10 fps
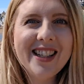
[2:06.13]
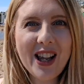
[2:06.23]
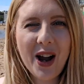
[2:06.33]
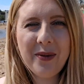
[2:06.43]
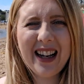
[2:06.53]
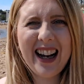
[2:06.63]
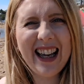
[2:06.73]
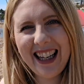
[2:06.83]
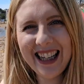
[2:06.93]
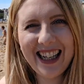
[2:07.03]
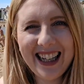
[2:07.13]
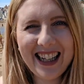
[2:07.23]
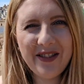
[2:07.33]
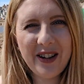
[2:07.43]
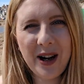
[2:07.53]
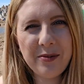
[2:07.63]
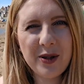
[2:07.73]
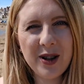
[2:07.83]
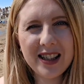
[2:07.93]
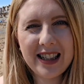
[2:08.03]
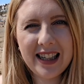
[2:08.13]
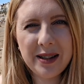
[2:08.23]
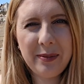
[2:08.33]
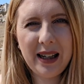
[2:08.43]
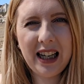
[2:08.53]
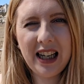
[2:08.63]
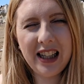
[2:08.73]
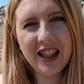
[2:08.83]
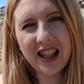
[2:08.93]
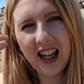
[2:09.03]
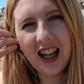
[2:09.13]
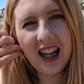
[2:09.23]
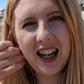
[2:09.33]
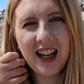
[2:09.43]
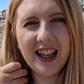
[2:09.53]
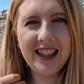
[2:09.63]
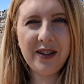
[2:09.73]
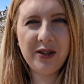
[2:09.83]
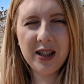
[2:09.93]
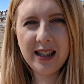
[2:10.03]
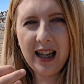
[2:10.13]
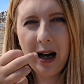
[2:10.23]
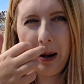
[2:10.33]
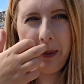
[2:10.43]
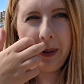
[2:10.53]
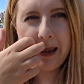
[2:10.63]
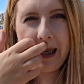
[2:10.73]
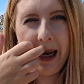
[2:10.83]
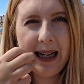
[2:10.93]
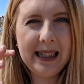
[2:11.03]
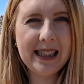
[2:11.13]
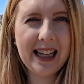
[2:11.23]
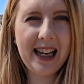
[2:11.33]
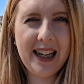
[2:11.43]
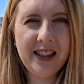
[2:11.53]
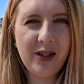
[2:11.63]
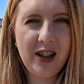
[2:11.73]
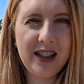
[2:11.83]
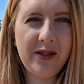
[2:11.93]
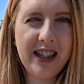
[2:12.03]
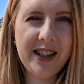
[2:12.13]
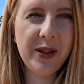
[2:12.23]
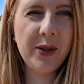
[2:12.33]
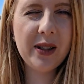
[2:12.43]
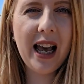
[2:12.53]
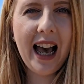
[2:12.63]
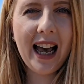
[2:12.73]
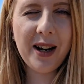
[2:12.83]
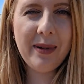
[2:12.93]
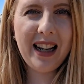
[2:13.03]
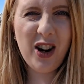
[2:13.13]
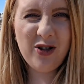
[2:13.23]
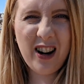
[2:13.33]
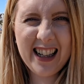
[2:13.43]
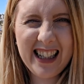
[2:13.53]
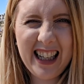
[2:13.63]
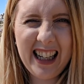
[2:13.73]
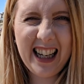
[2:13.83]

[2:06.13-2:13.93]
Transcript: So we are here, we're at Broadstairs Beach, and yeah, we've just set up the tent and got ourselves settled. And Amelia already